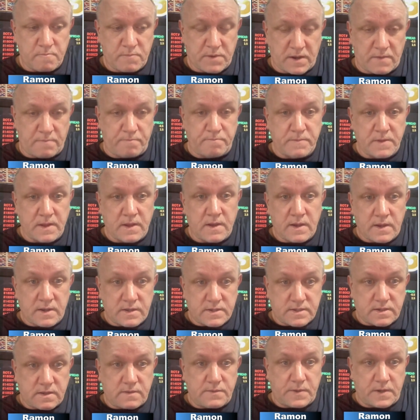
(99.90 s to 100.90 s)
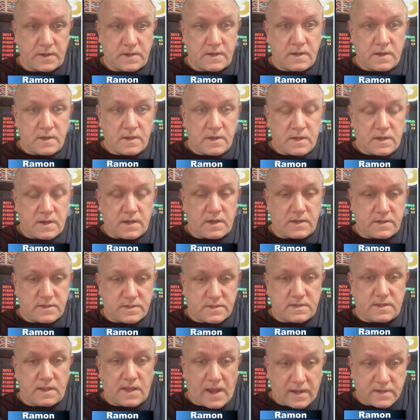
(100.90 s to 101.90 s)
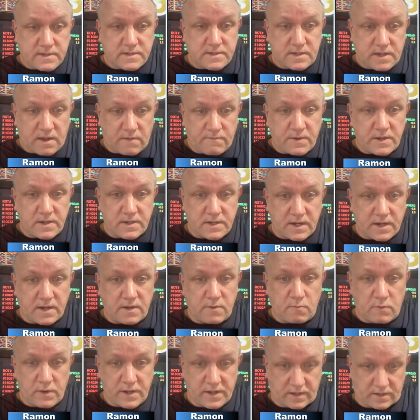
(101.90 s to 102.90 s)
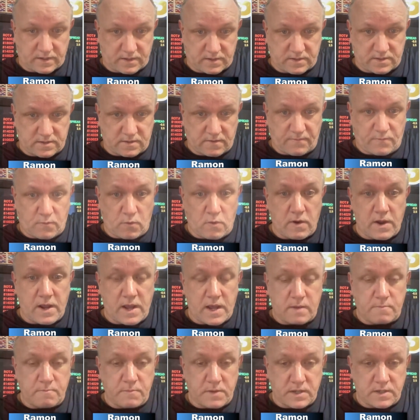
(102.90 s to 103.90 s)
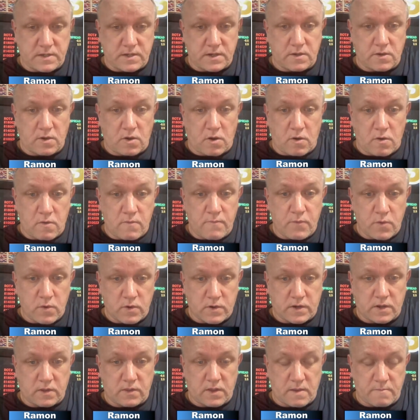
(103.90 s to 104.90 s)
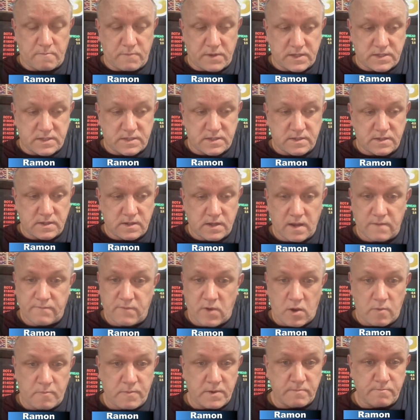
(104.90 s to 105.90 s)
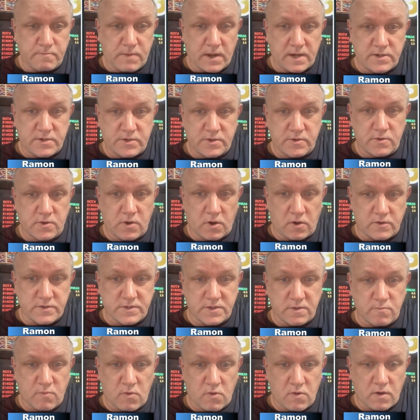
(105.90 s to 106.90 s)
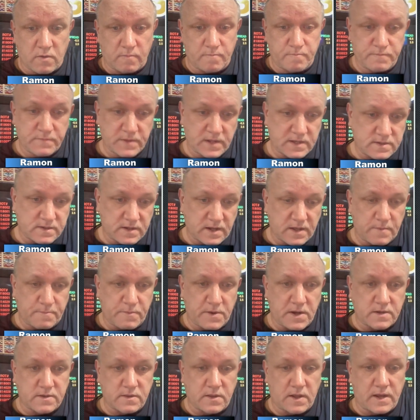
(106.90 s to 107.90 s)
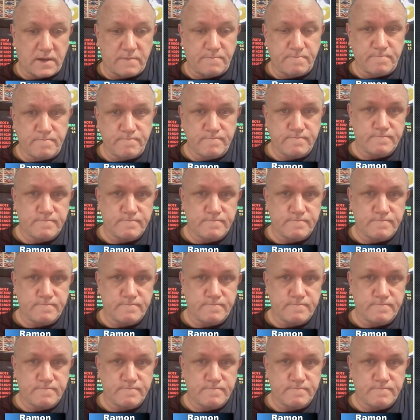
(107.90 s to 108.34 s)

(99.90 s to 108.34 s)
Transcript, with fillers: But the last 17 wins for Edmonton over Columbus have all been by 2 goals or more. Let's lay the puck line.